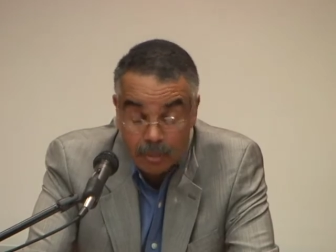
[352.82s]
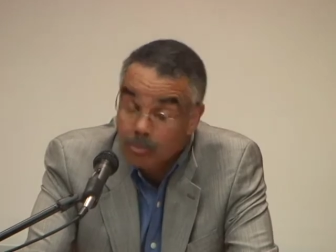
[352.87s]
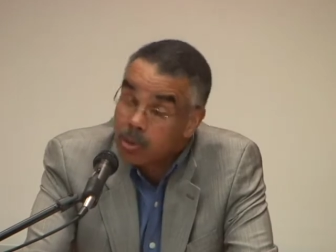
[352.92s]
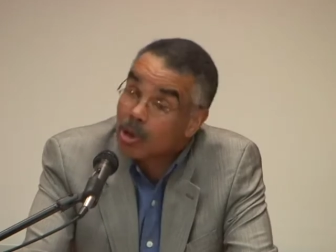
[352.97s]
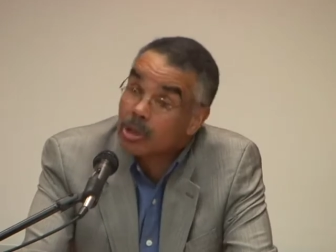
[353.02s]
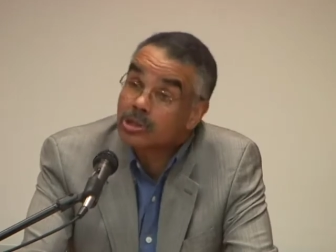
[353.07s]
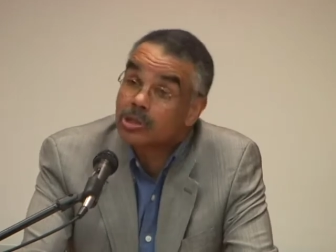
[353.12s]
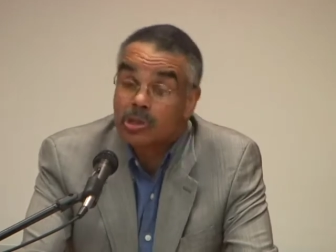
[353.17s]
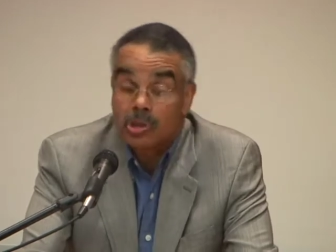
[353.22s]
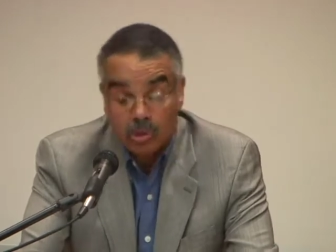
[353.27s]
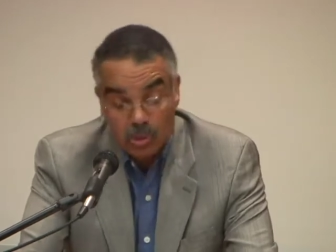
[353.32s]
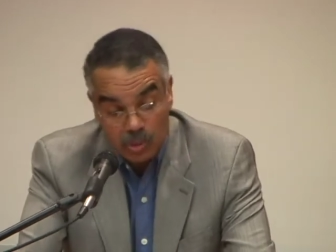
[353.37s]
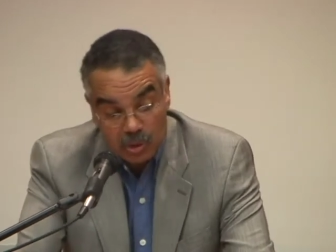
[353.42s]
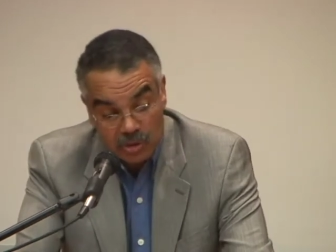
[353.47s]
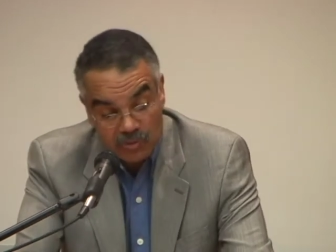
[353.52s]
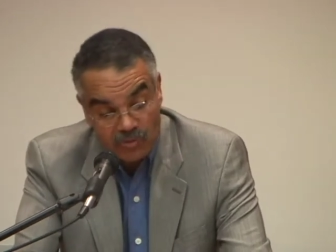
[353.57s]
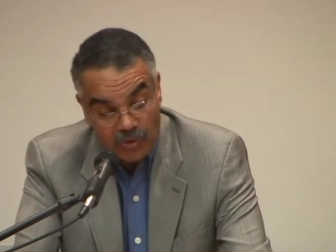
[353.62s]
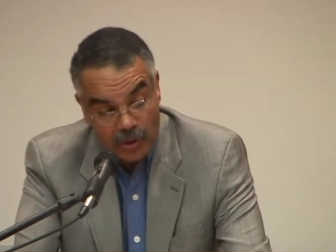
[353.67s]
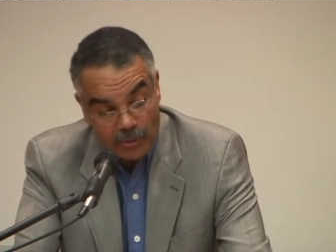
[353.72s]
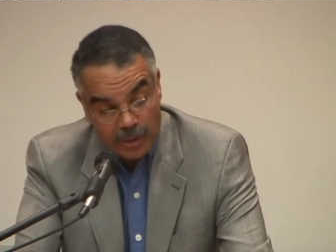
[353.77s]
Paul, too, was
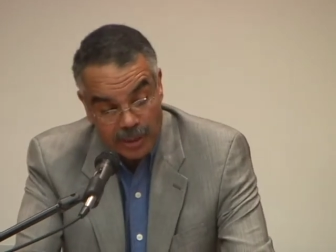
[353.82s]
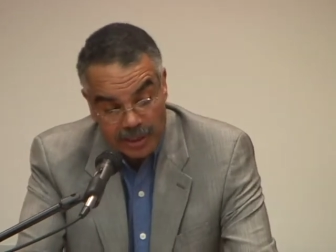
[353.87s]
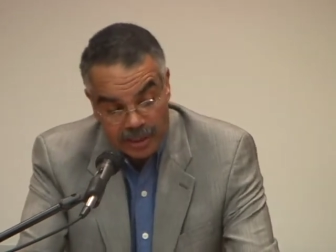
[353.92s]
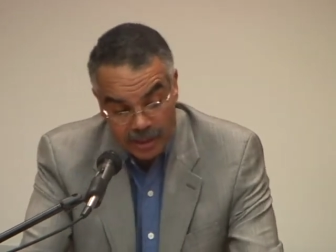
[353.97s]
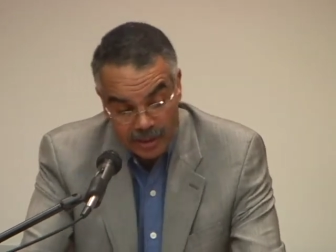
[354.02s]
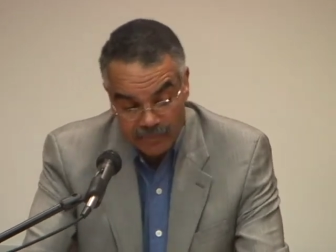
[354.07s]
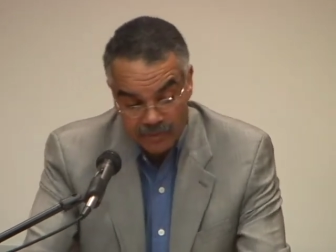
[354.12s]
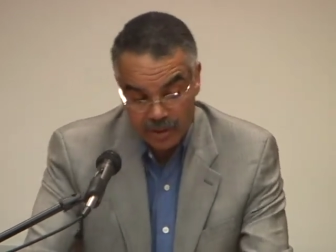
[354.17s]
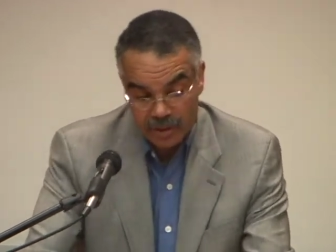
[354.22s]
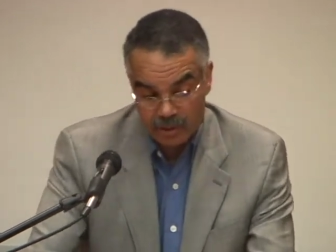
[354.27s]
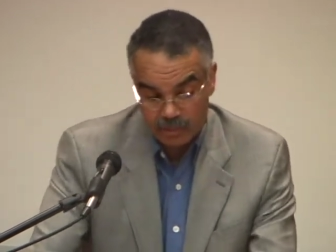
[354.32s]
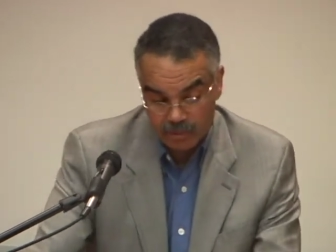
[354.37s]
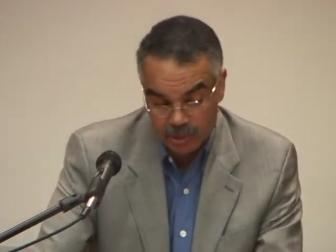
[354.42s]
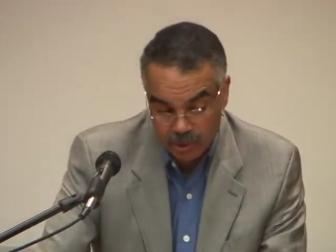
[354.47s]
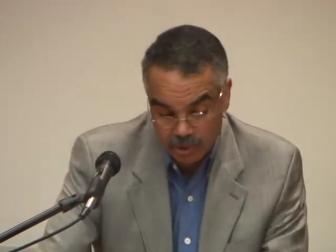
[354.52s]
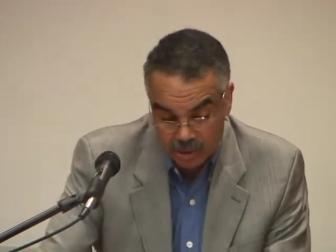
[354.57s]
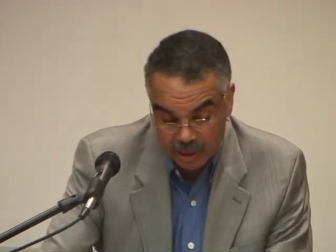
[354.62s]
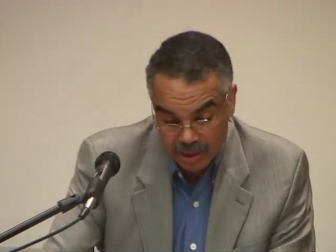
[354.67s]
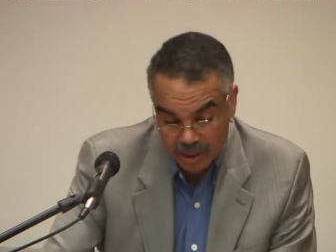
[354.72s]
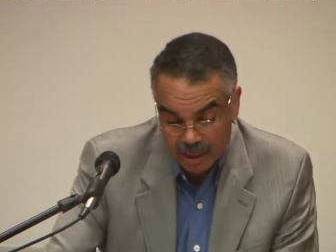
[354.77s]
very gifted at
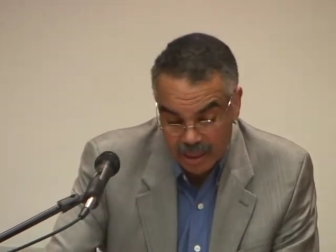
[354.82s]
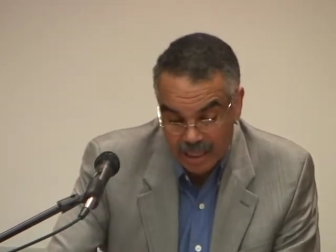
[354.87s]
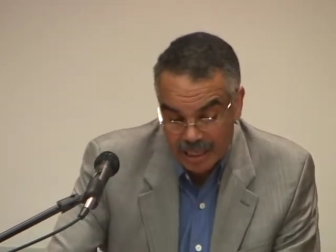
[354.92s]
music,